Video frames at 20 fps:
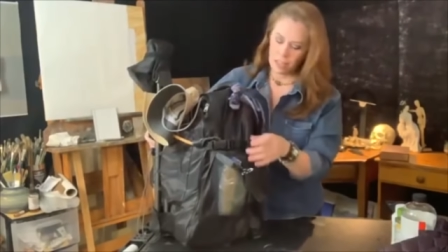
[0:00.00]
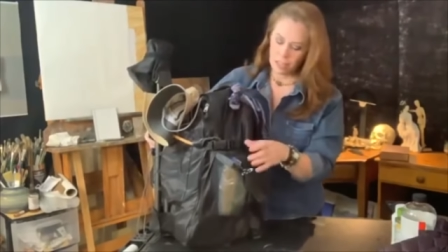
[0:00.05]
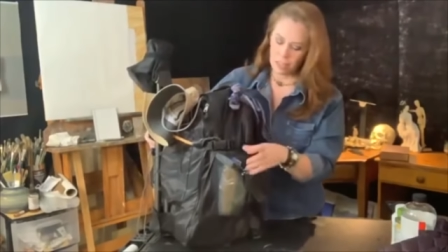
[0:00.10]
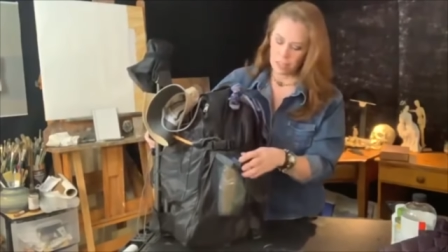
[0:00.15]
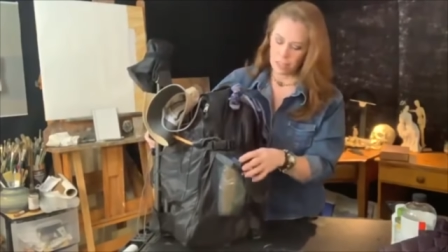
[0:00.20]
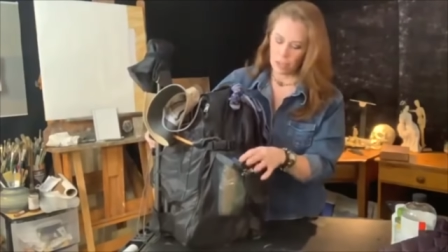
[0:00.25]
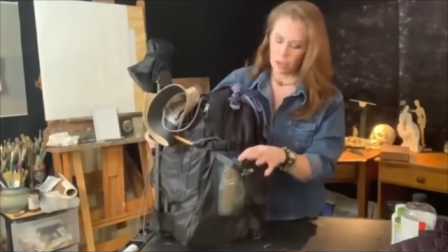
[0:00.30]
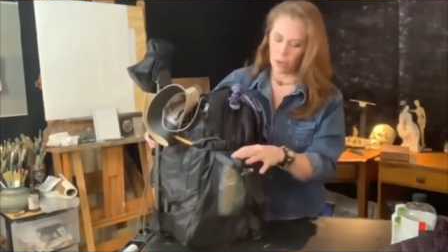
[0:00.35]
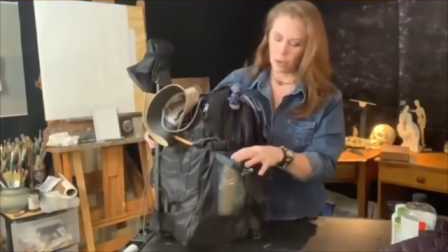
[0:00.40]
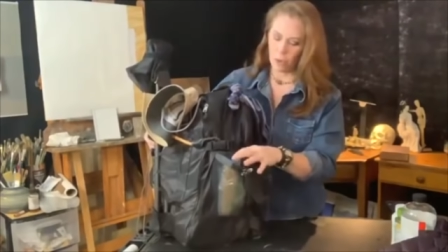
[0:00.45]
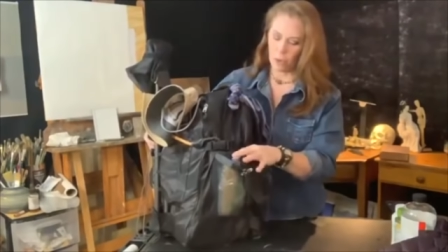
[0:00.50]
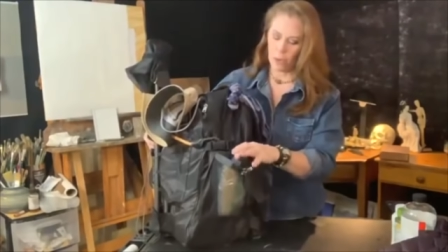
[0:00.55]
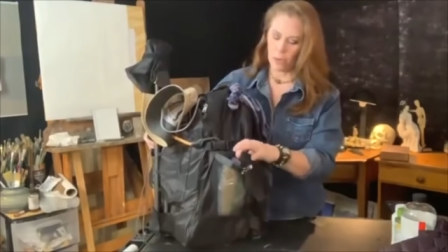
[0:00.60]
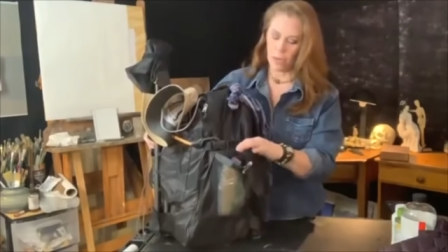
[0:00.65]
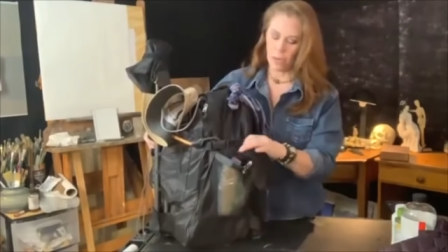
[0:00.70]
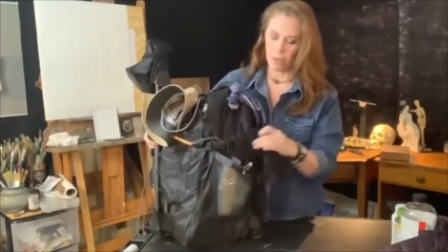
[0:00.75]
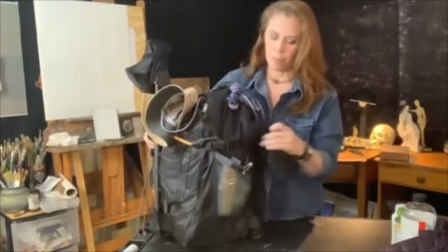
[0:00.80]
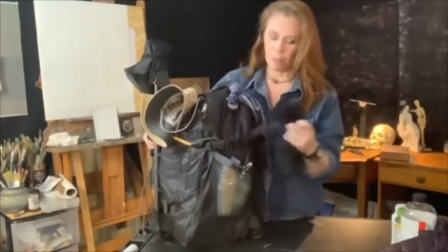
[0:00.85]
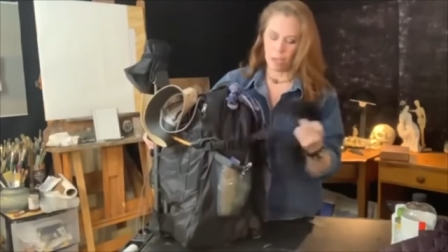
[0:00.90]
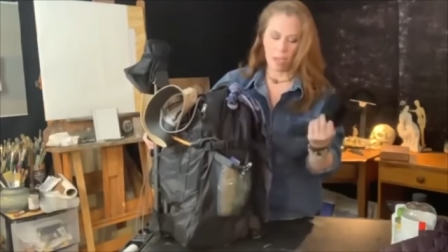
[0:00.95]
So
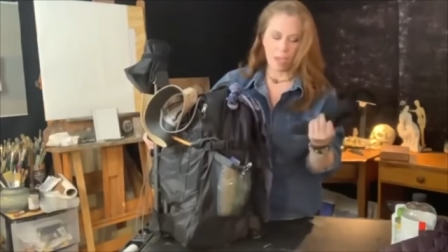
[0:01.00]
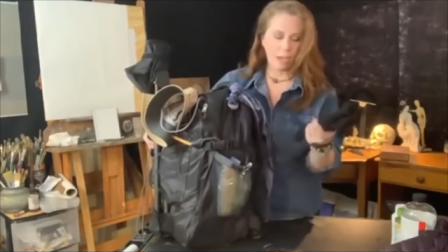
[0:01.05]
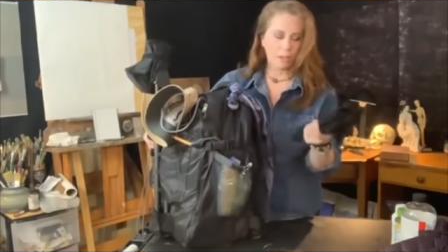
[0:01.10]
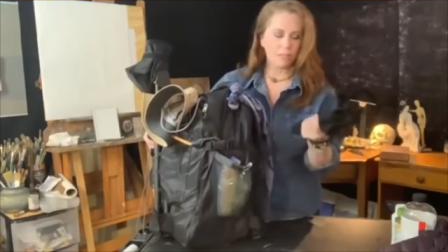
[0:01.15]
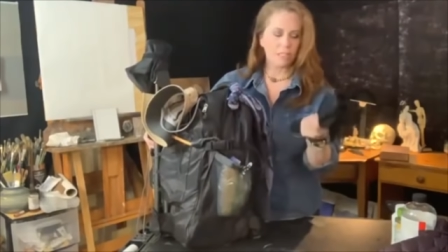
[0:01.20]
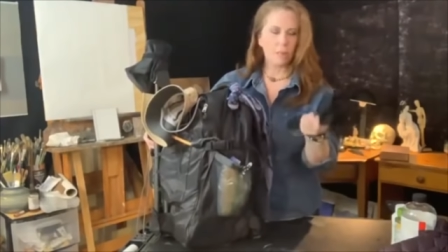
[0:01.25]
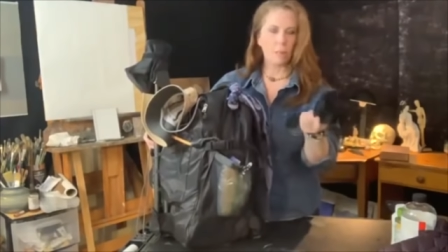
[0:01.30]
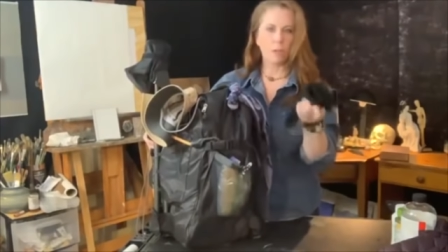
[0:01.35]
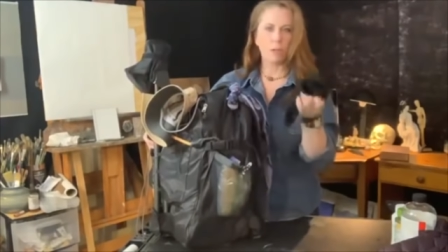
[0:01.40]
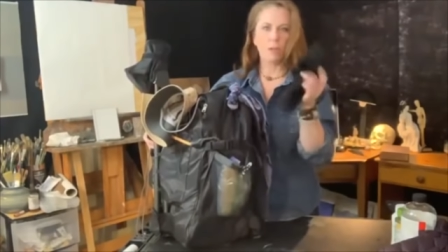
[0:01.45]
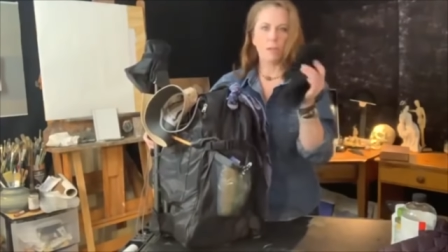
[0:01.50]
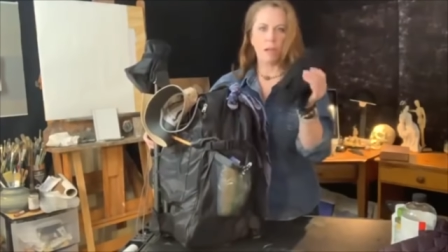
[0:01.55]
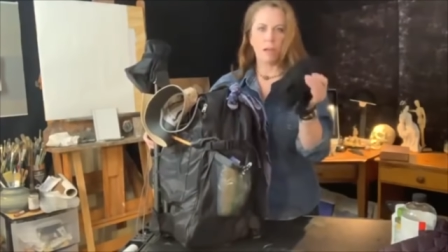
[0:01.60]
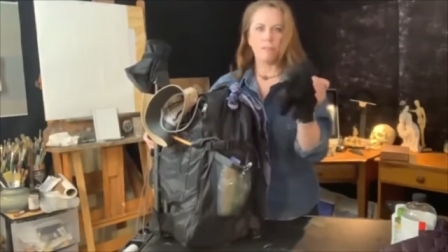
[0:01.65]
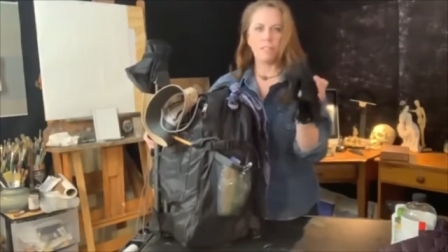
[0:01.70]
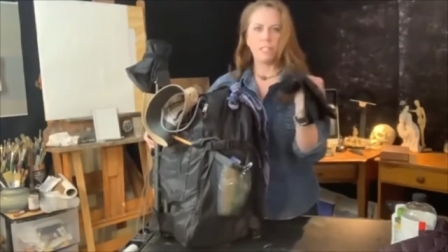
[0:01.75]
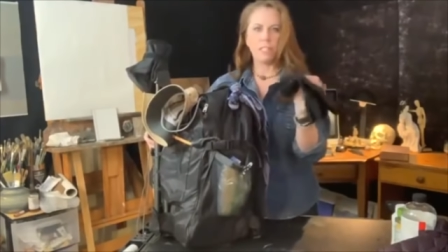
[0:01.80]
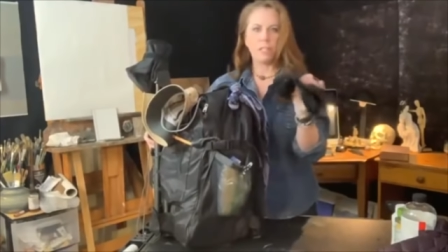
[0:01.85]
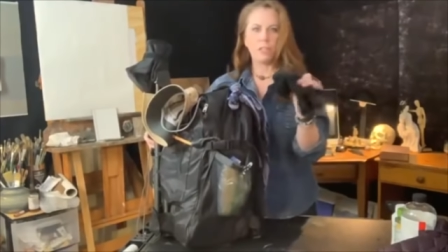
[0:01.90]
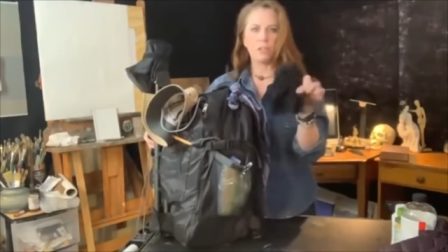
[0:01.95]
um, I have some
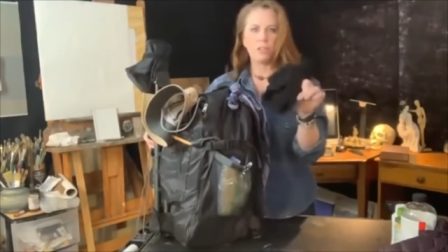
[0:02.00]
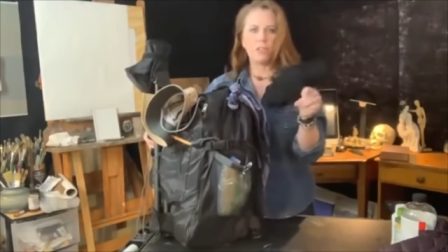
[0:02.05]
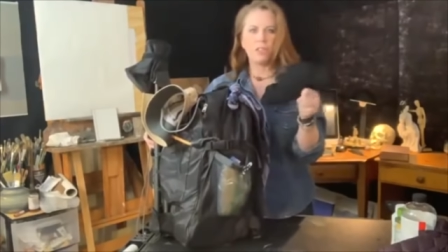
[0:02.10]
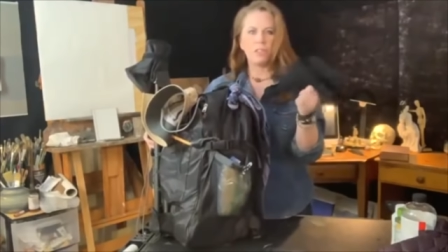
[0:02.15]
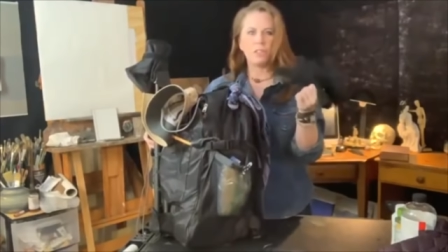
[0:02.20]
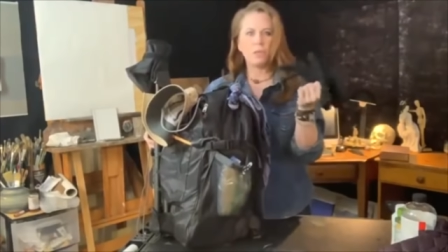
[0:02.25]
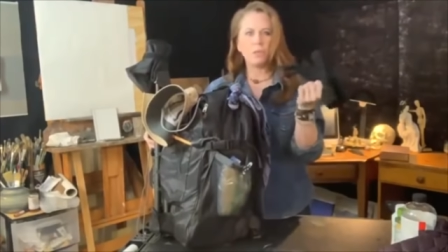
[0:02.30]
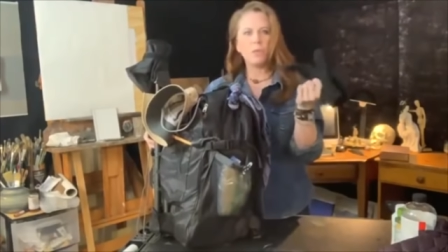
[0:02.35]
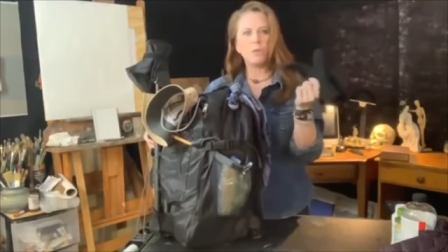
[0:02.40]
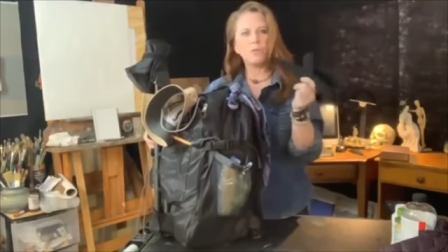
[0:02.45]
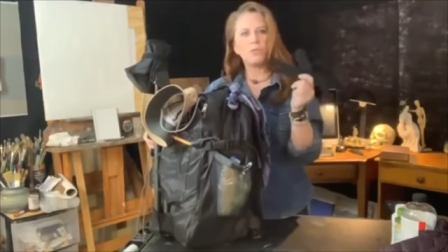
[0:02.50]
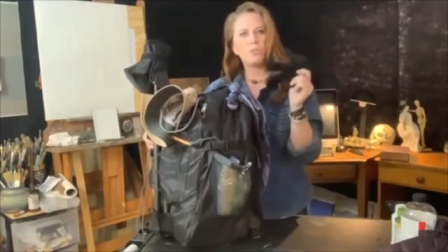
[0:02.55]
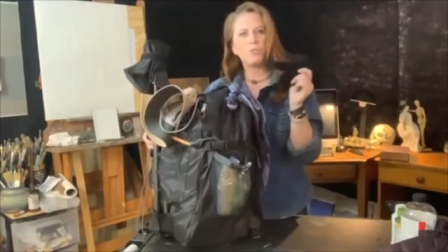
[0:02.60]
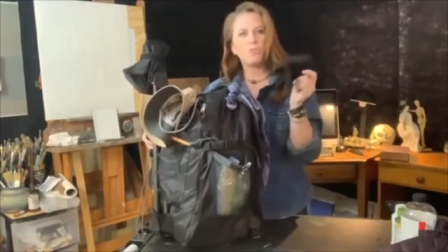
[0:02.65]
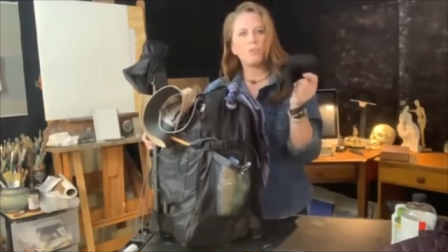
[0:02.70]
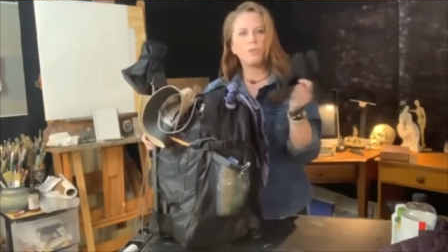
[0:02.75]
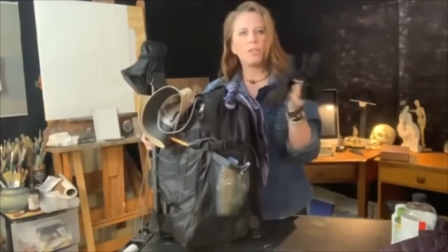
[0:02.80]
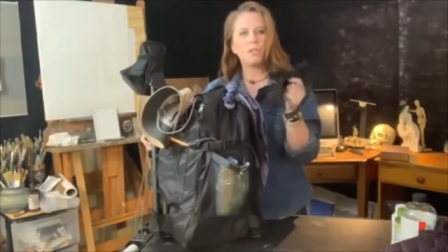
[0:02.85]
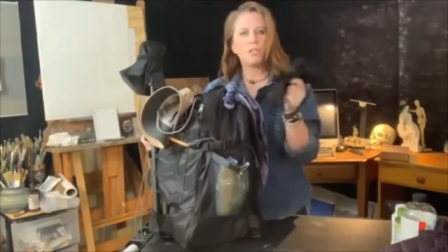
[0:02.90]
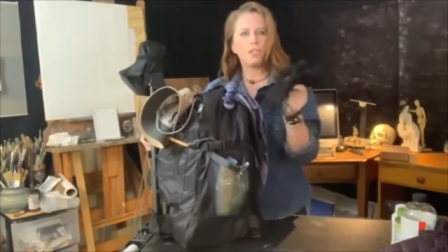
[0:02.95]
gloves here. These are those
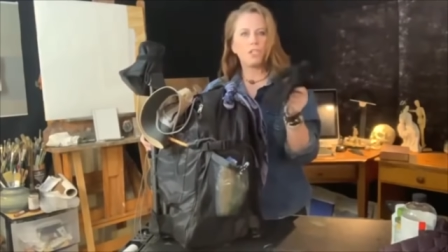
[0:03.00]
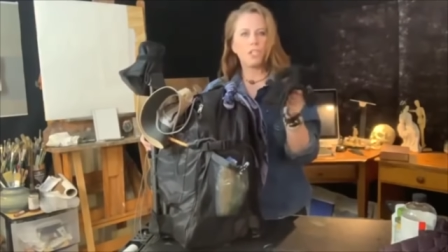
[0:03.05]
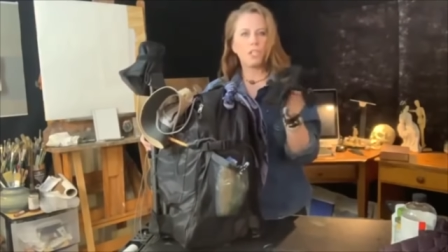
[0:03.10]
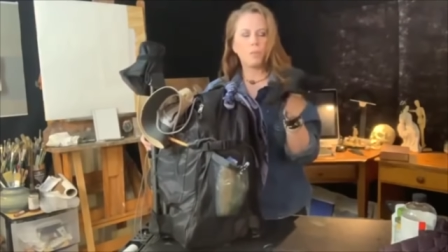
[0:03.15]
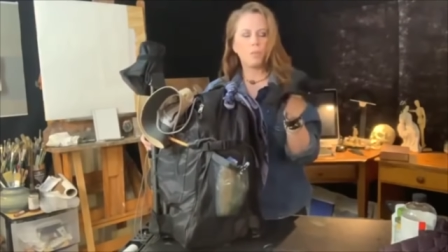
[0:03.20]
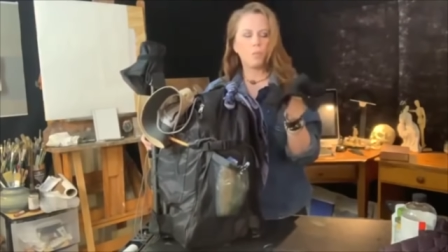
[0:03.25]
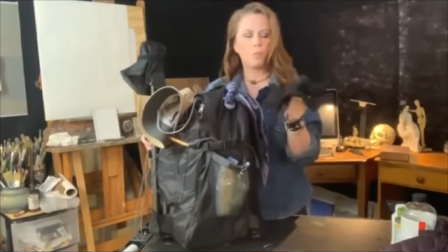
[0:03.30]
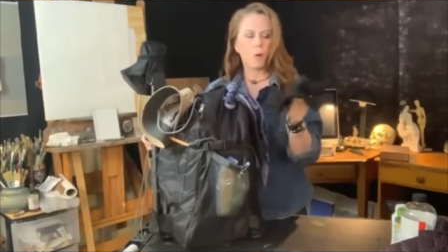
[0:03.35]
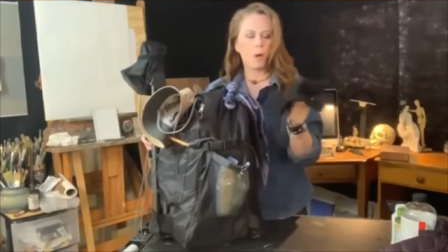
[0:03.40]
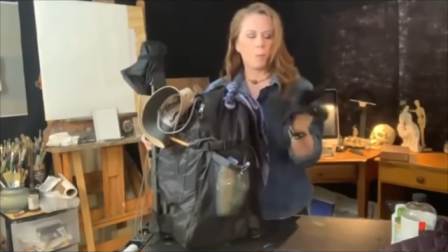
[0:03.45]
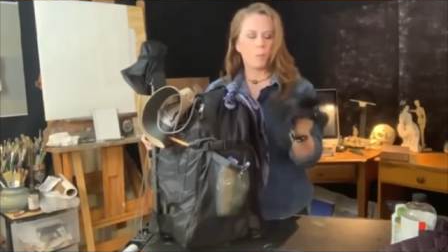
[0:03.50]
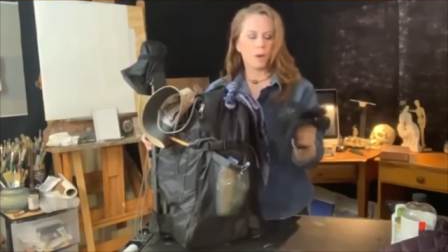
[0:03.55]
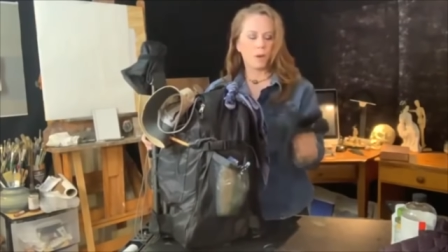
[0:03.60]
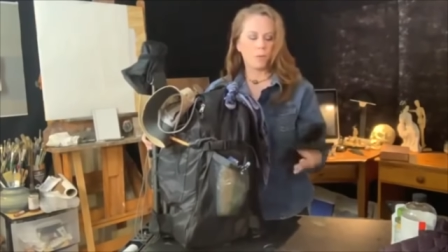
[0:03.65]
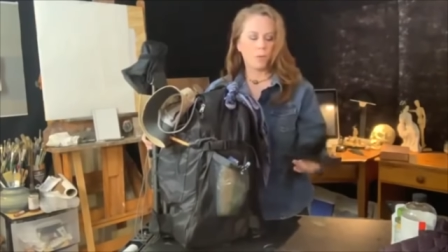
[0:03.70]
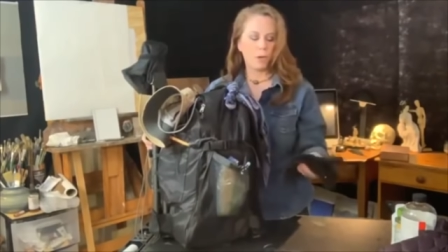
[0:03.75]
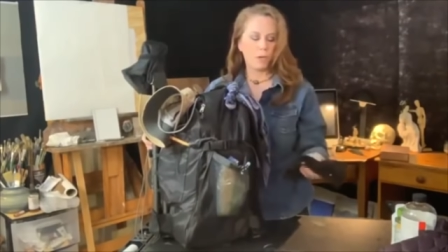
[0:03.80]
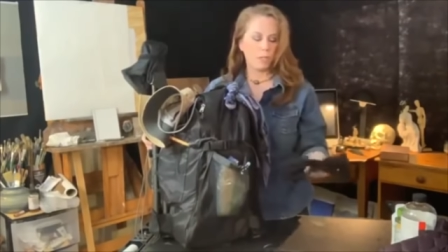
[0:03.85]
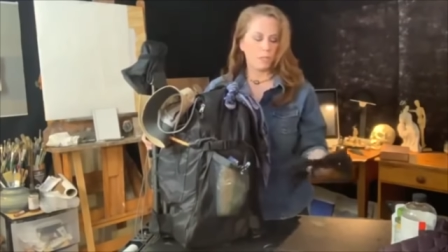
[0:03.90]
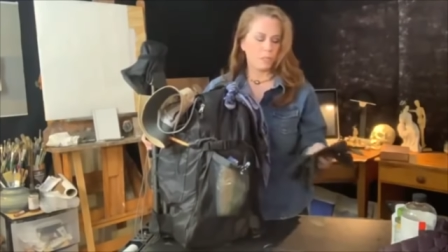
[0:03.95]
really cheap
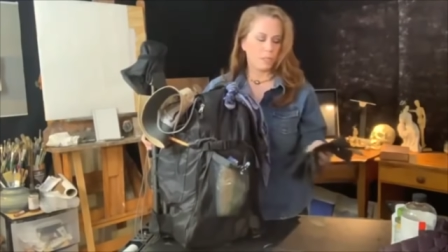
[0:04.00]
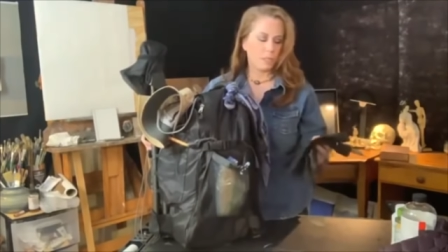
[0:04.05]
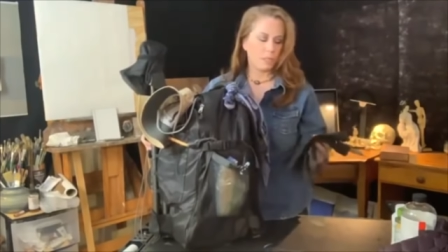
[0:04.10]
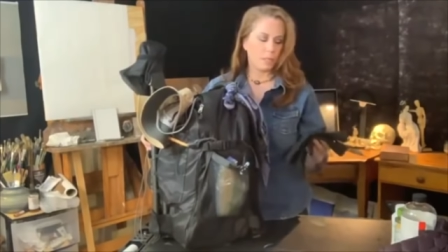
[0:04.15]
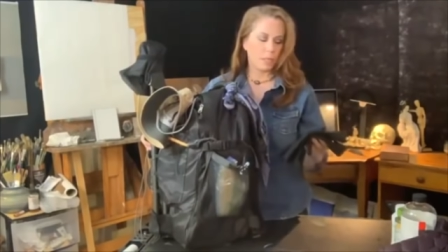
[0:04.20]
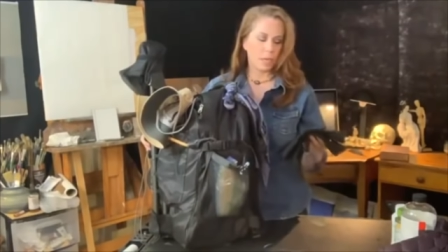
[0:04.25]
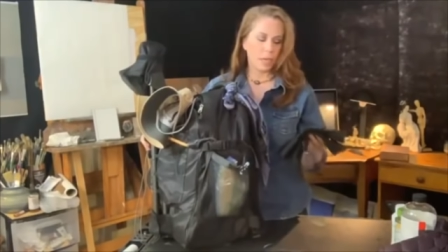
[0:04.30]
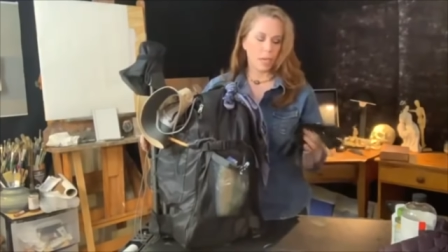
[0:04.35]
Walmart ones.